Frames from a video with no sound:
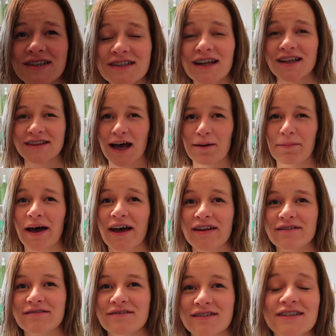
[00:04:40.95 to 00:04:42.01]
This is not that
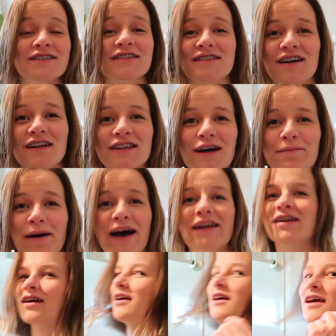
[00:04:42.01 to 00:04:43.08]
bad. This is not that bad.